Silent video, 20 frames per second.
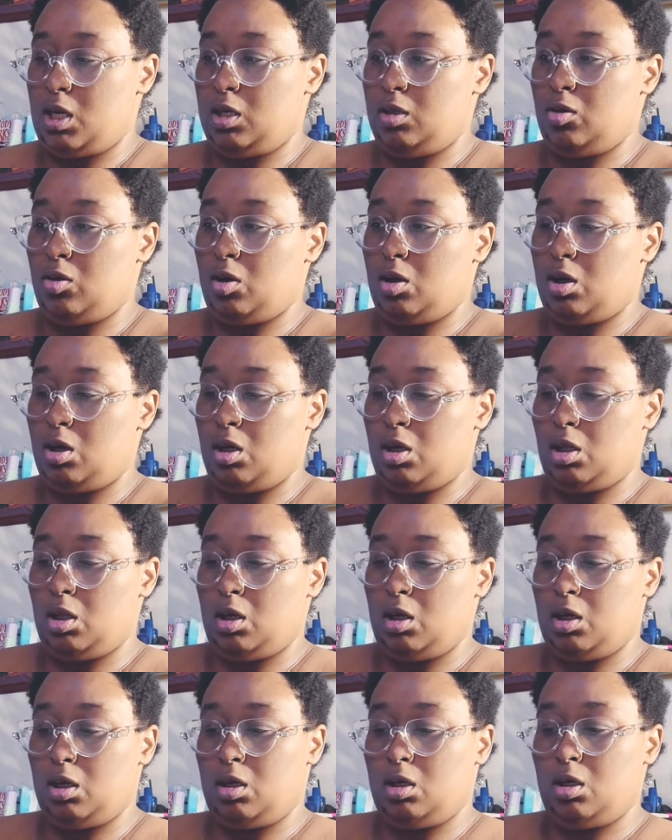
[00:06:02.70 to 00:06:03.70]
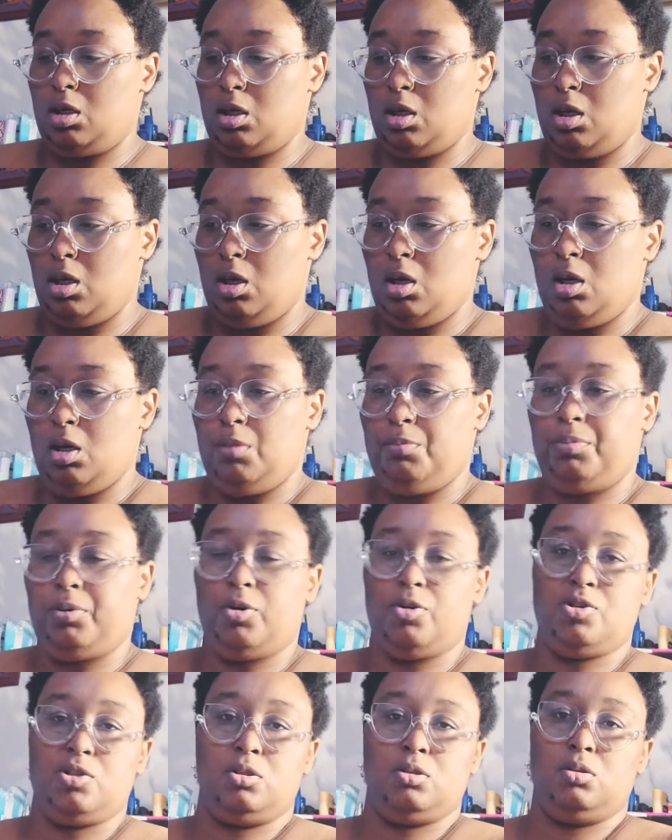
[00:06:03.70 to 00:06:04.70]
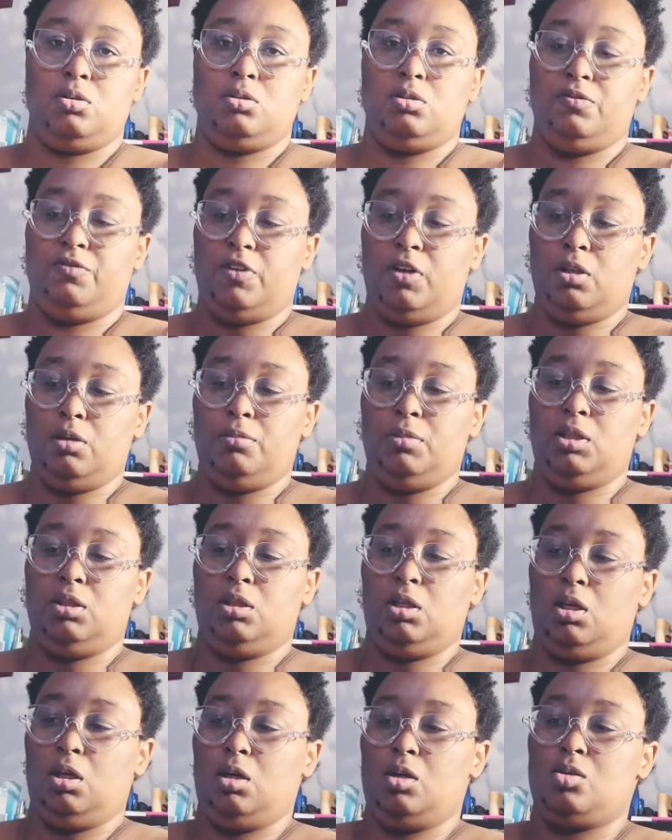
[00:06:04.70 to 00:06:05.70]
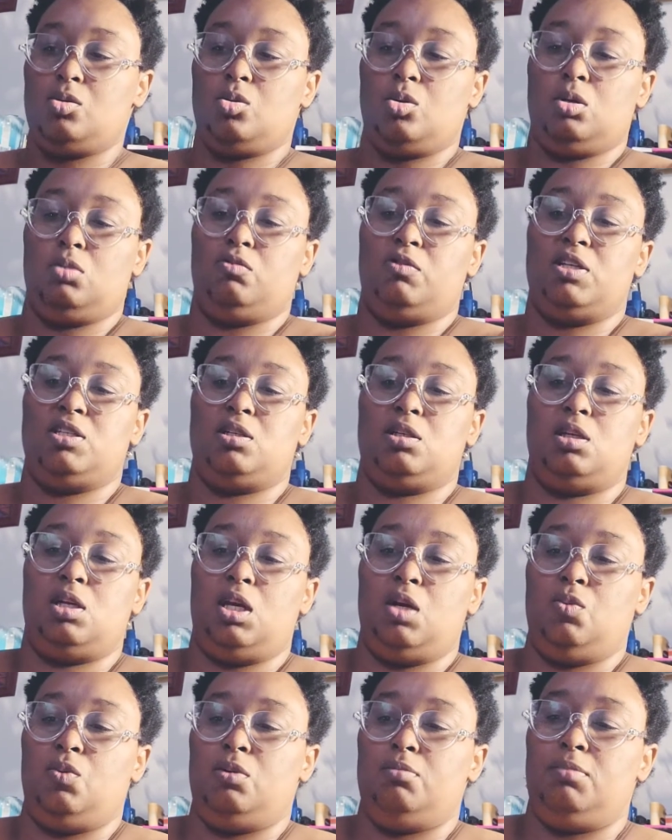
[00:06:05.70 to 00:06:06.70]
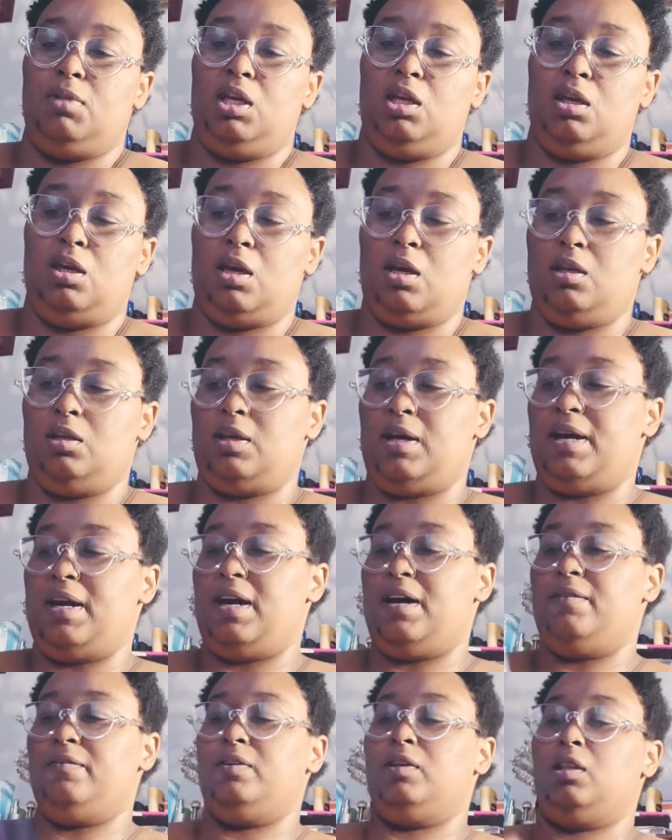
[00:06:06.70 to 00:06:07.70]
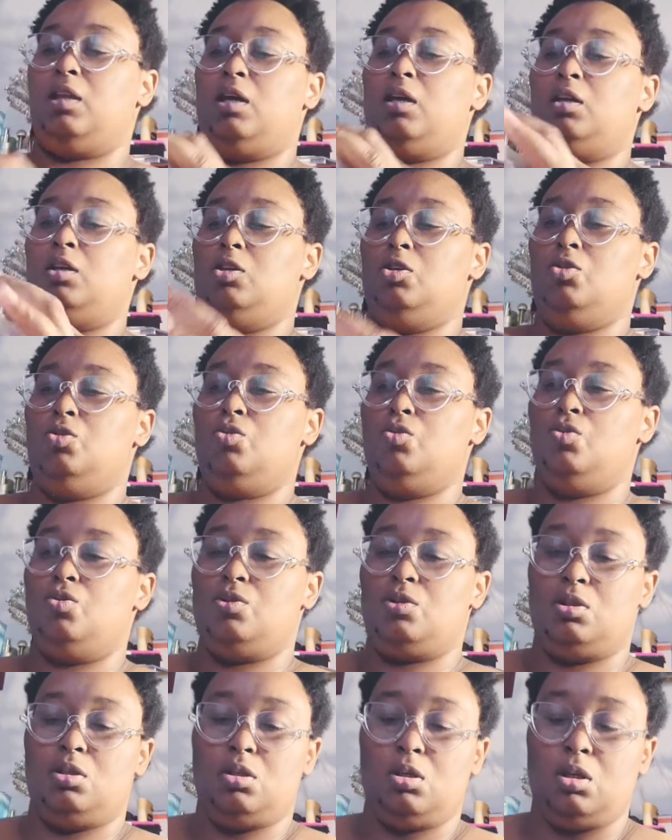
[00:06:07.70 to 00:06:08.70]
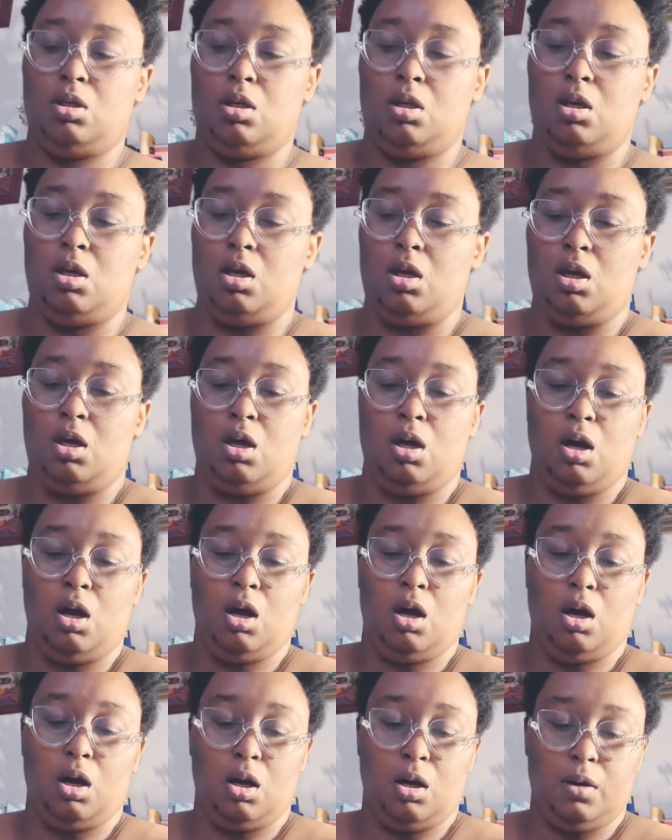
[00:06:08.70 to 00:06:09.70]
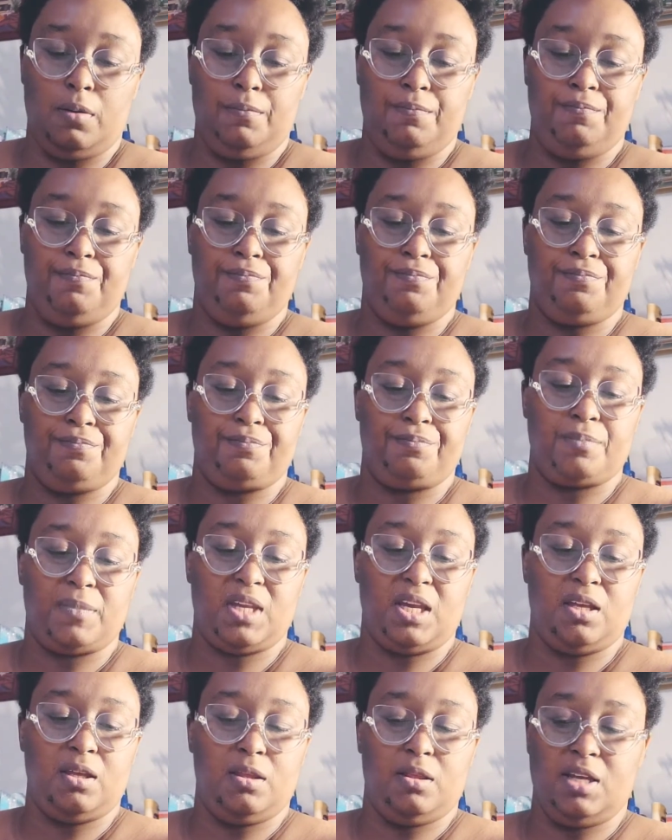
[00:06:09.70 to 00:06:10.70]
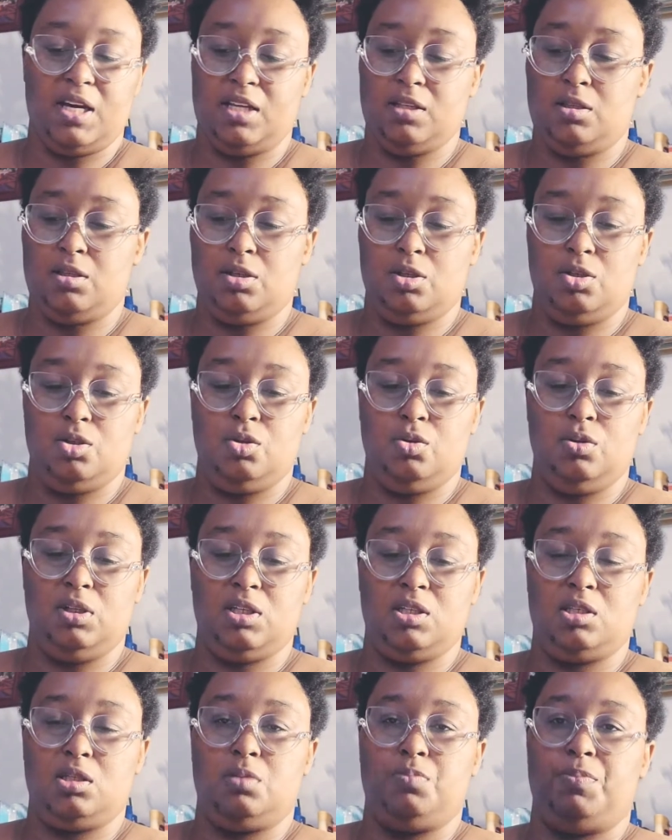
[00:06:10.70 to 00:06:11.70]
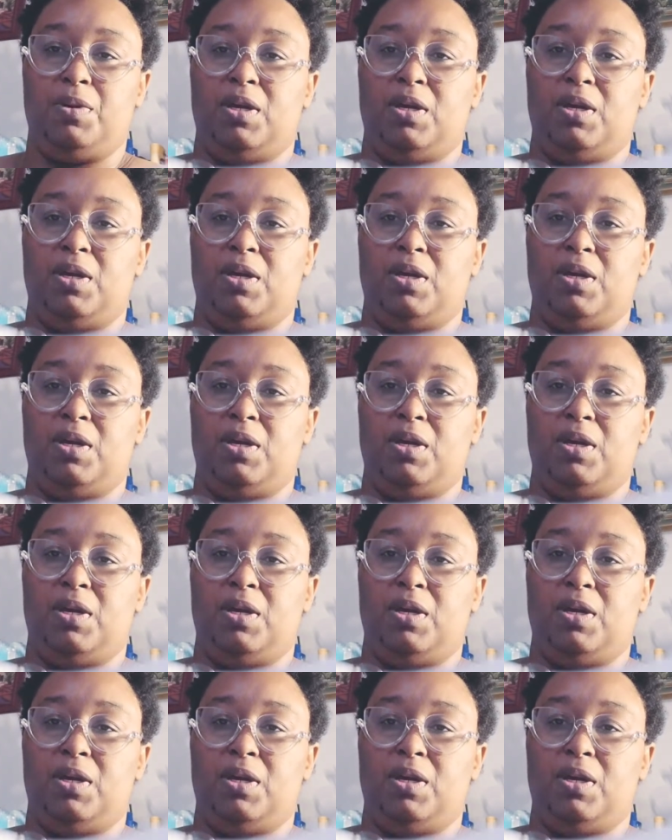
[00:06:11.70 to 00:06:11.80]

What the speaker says: that are like personal development things or resonate with me and I haven't like used that to-do list